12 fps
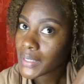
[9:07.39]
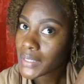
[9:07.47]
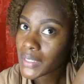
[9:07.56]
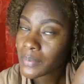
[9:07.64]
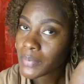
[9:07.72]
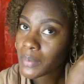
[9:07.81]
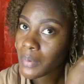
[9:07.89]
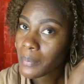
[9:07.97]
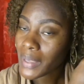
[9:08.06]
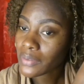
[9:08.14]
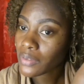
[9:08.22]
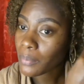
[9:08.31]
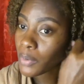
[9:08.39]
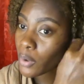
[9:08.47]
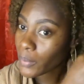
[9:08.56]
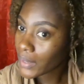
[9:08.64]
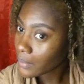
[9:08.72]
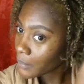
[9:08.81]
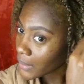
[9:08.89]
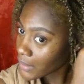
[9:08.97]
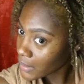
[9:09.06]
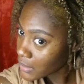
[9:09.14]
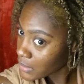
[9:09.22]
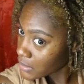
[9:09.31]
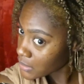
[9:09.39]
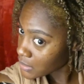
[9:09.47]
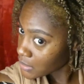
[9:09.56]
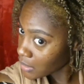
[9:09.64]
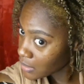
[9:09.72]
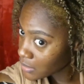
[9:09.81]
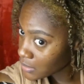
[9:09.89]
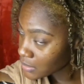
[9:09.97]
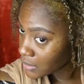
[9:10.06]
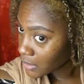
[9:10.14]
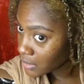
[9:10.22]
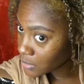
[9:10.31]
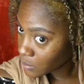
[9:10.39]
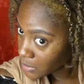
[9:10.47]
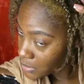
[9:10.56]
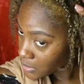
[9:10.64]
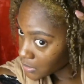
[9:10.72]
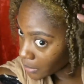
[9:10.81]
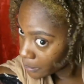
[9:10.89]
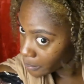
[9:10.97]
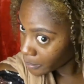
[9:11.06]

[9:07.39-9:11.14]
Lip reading: keep the momentum going because honestly, I just want to stop.